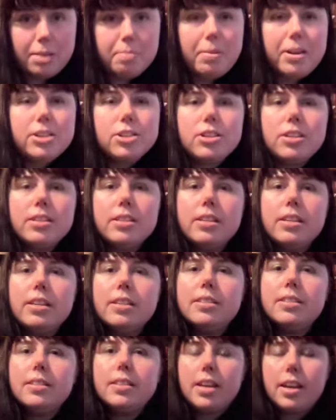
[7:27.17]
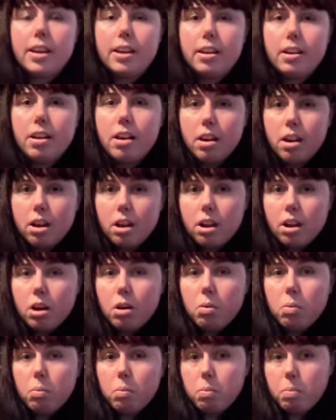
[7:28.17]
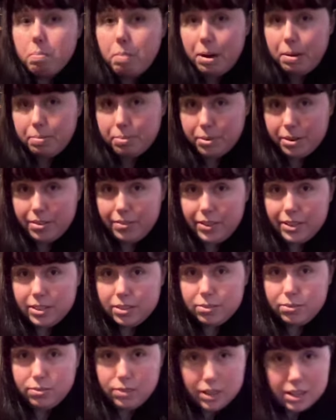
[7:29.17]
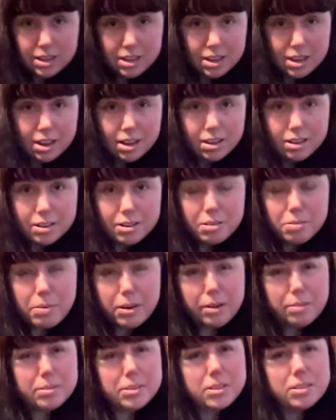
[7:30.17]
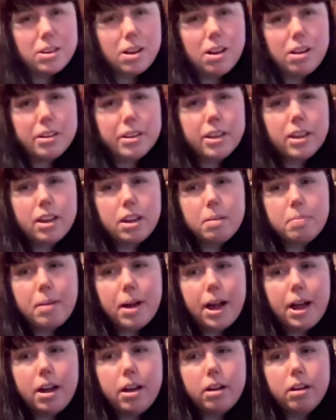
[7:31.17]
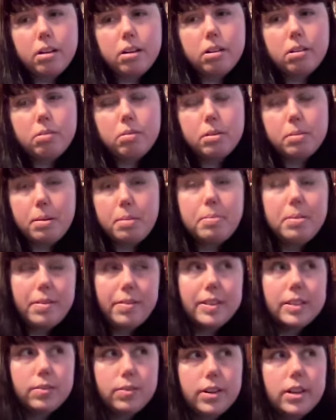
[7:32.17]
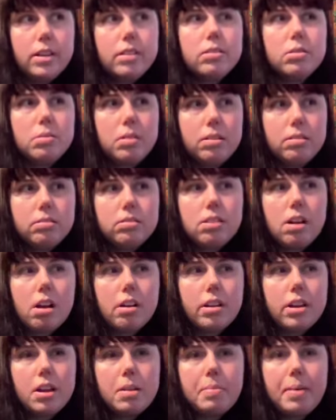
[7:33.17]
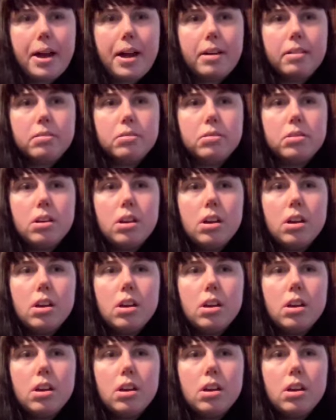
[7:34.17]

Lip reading: I mentioned this in my previous video when I was talking about one of my previous videos when I was talking about